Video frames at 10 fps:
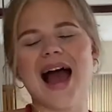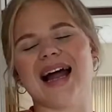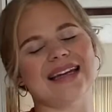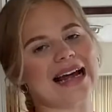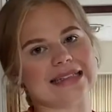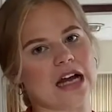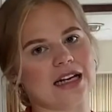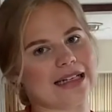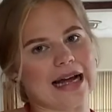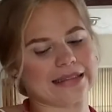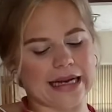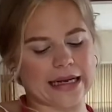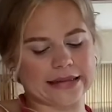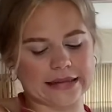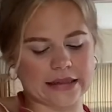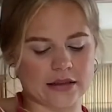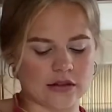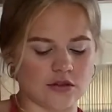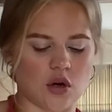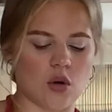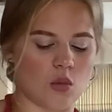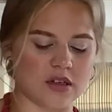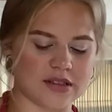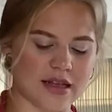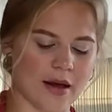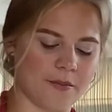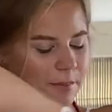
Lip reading: And that's not a nice taste. No one wants that.